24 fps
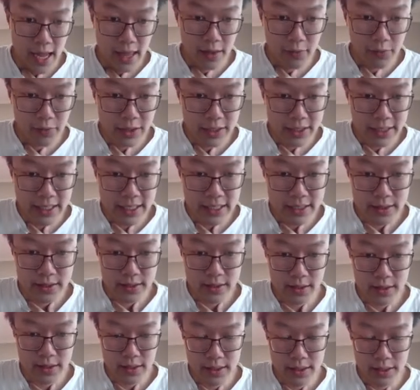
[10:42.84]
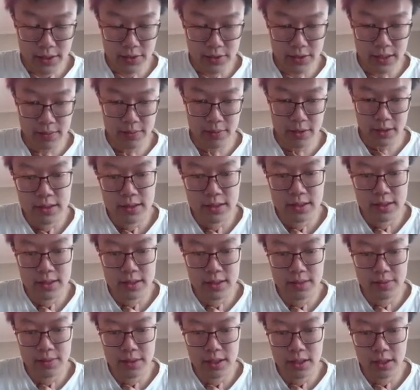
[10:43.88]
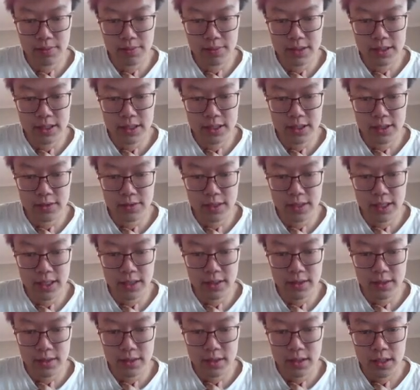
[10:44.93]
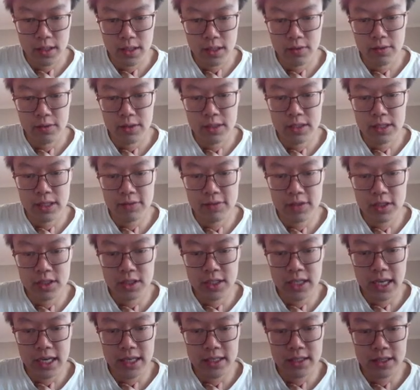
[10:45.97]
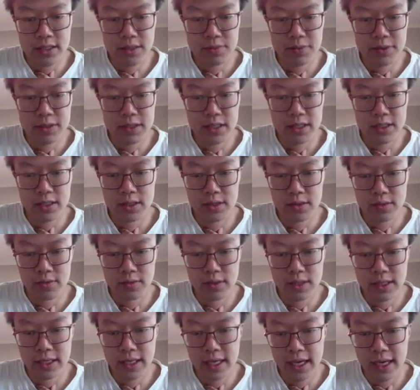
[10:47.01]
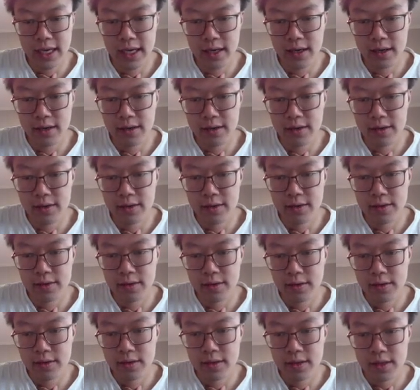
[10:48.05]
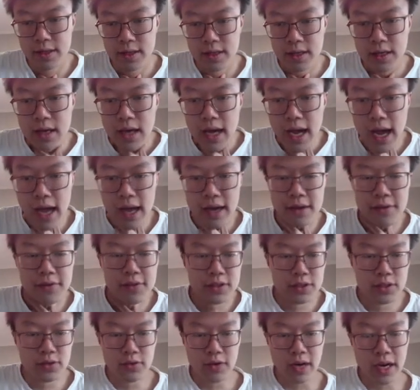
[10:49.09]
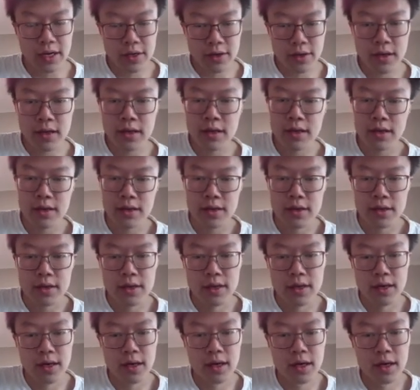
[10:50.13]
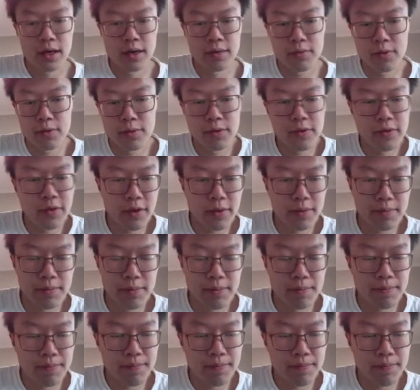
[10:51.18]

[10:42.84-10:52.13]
And then we're going to get another number. This is going to be our position, right? We just have to check this position with k. And if it's greater, we move our